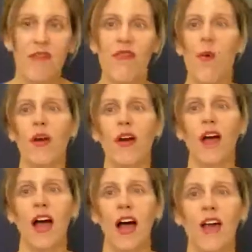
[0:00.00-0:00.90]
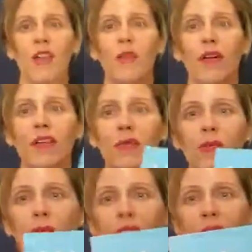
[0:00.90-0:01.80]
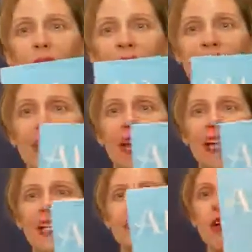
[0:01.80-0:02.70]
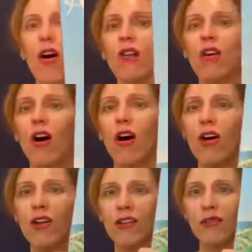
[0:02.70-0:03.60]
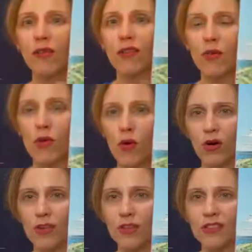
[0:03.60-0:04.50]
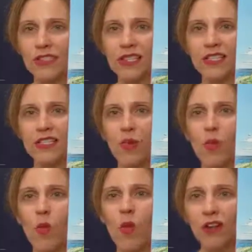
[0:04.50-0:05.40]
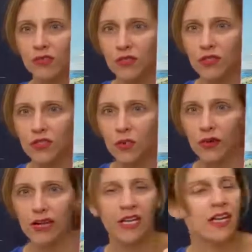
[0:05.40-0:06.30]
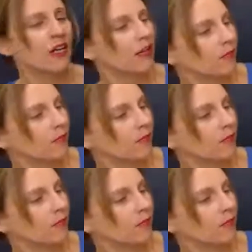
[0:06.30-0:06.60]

For uh, the book that we're going to read today is called All the World, and it's a wonderful story